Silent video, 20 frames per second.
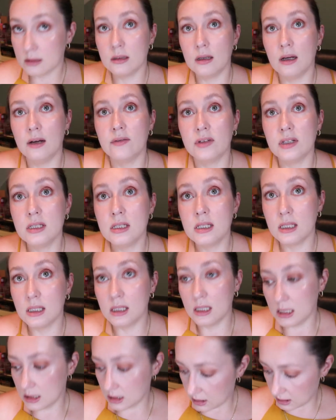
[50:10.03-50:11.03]
obviously
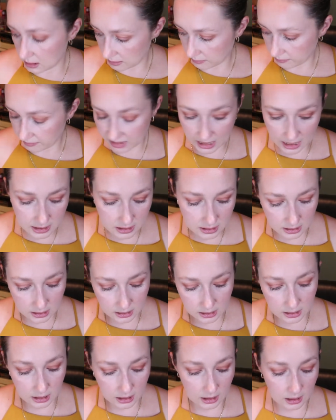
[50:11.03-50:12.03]
this
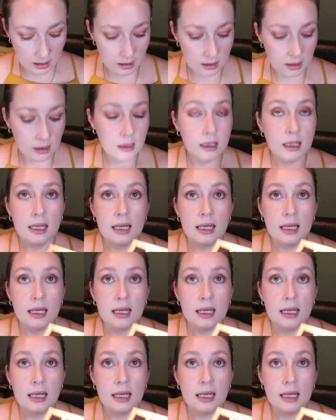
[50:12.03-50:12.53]
plastic thing